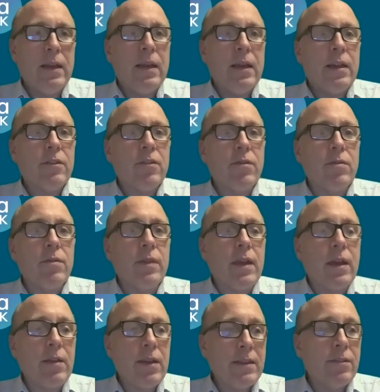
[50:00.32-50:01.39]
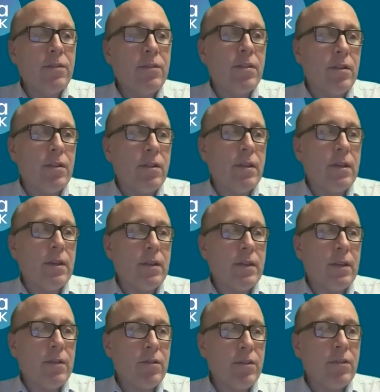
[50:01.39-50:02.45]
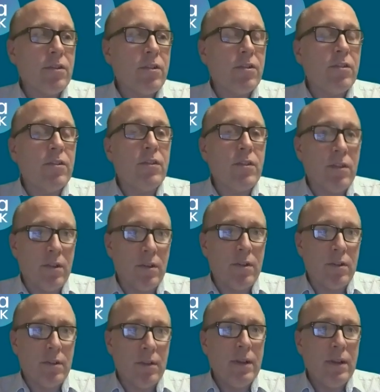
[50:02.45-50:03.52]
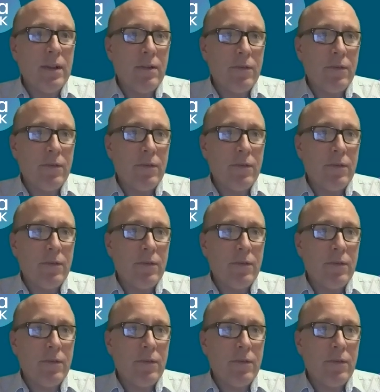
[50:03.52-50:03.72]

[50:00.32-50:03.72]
So there isn't a concern